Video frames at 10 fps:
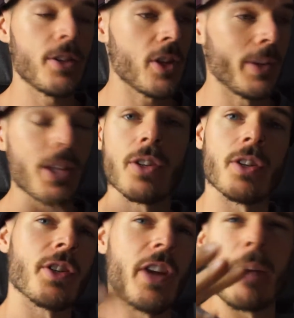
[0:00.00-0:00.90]
So in this sort
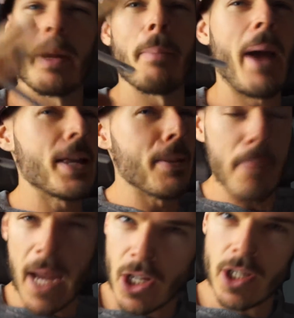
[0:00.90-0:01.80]
of scenario, I'm going to paint
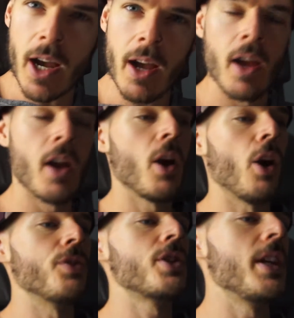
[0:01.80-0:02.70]
the picture
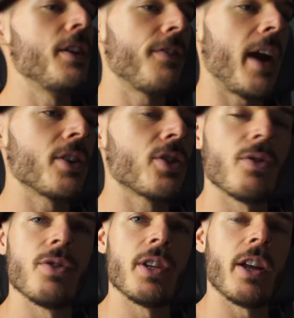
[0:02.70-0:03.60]
of skinny fat
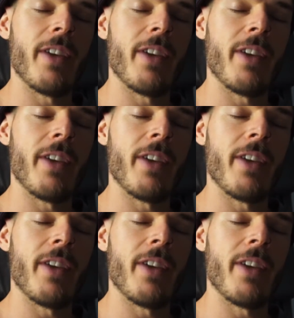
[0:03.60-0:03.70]
Susie.